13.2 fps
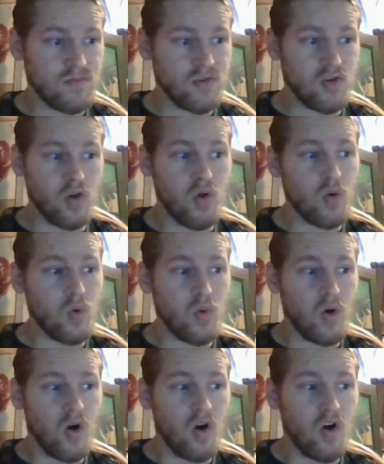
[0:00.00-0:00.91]

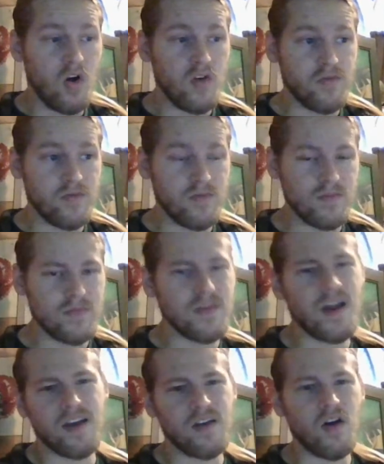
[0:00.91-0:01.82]
go off,
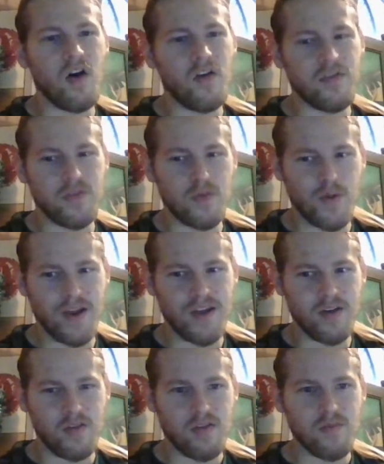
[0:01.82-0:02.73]
not off the
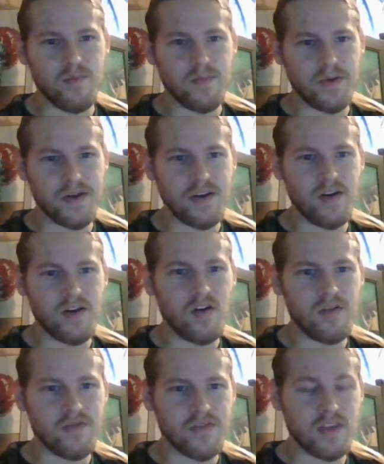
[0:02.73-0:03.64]
rails, but
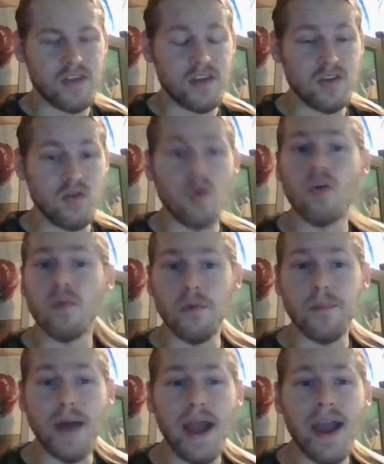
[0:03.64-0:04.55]
off the
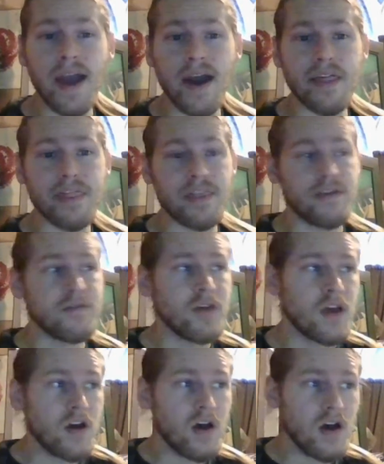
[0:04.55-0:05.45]
normal path.
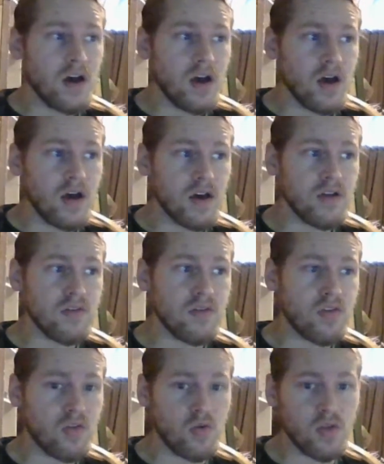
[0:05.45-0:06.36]

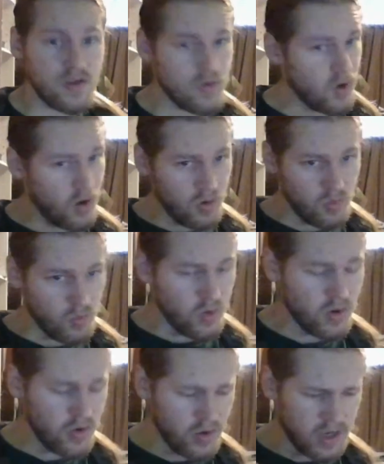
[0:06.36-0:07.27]
So, like,
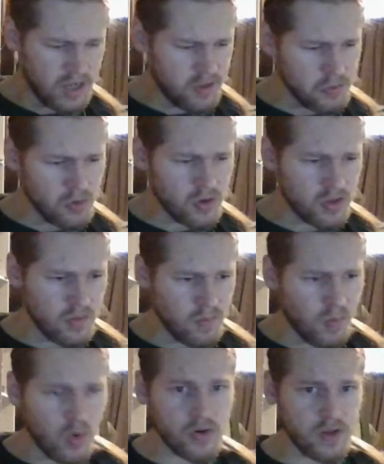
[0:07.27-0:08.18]
we're exploring the
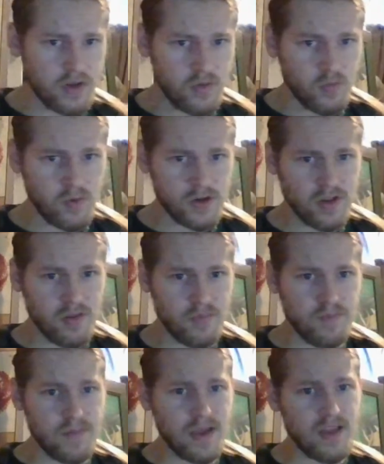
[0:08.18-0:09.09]
Moonland, which is
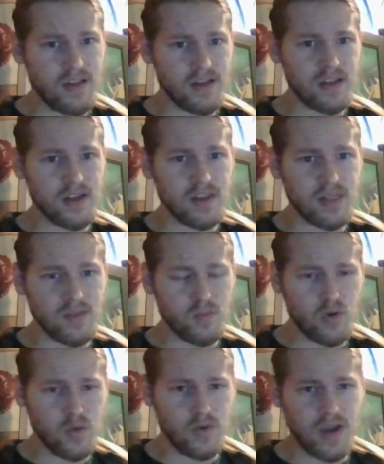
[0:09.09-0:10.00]
basically
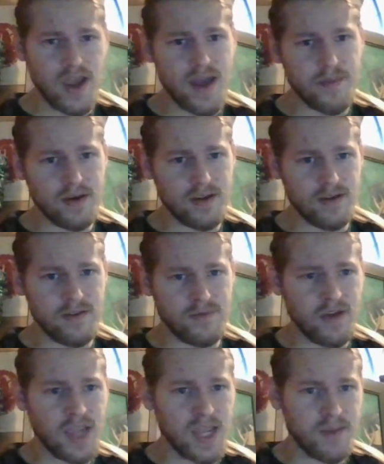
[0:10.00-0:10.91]
what would happen if
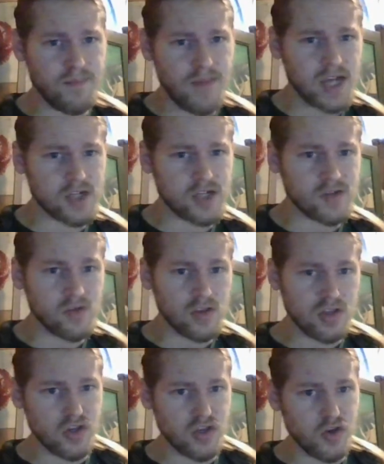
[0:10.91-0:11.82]
a magical
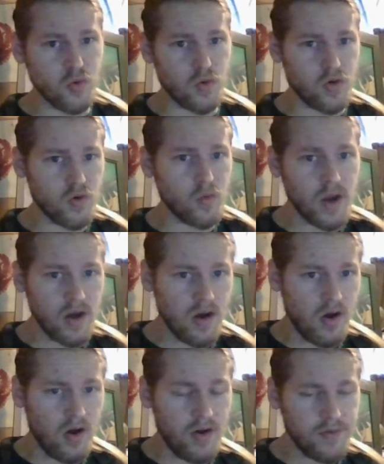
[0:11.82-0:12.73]
nuke
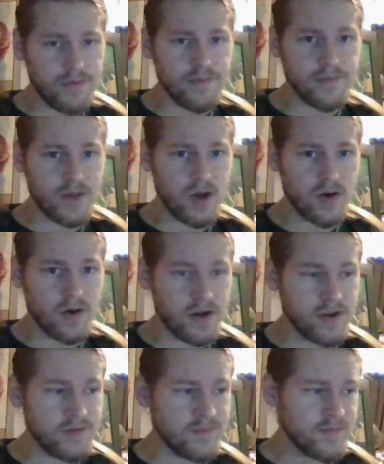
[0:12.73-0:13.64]
went off. All
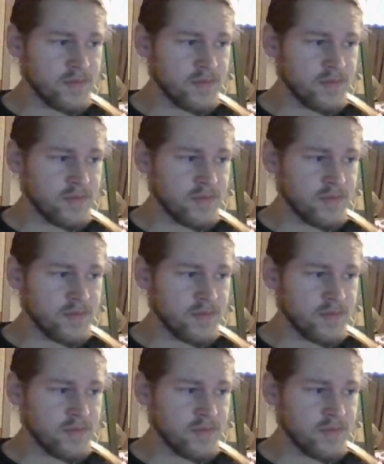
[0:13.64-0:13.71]
right.